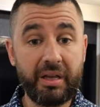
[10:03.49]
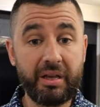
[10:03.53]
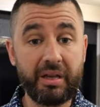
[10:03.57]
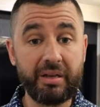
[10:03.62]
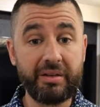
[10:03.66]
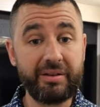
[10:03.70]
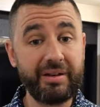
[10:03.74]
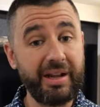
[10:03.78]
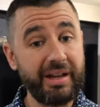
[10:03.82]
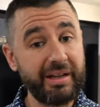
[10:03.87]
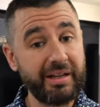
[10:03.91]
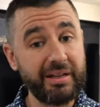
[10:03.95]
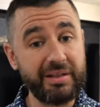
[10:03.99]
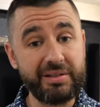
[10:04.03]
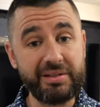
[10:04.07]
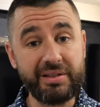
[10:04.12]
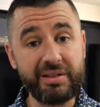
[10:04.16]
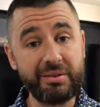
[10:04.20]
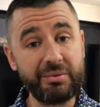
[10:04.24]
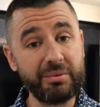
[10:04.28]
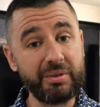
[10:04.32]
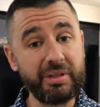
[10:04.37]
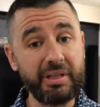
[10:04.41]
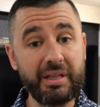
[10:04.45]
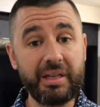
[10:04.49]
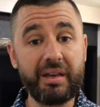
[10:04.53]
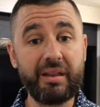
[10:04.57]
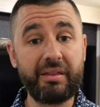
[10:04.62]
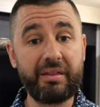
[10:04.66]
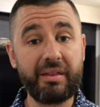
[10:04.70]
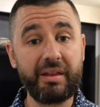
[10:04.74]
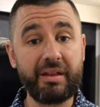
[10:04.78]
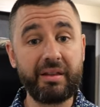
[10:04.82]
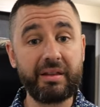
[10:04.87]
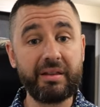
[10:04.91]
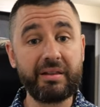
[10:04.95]
You're not gonna see really
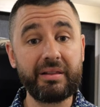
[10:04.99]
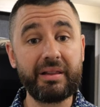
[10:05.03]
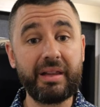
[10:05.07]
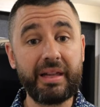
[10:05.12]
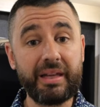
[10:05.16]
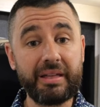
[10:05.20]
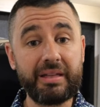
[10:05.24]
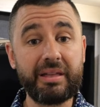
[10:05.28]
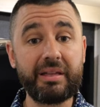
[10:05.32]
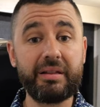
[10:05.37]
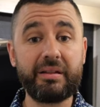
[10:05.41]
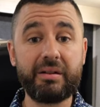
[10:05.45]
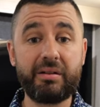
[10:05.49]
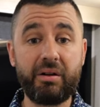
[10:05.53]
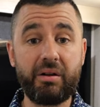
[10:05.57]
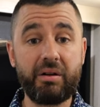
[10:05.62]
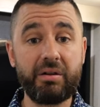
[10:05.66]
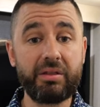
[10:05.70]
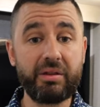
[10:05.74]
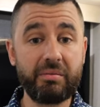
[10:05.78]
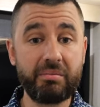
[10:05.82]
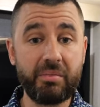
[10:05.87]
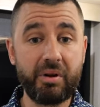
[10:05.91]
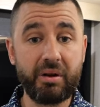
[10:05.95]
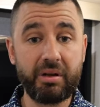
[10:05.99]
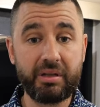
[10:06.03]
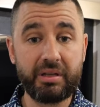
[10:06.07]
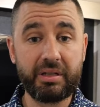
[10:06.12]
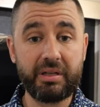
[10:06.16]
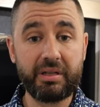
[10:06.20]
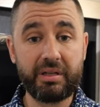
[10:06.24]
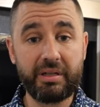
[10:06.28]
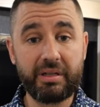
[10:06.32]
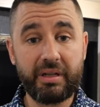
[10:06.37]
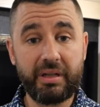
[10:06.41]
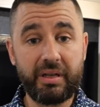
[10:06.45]
anything like it on the
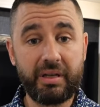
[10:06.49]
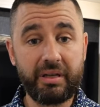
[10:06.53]
market.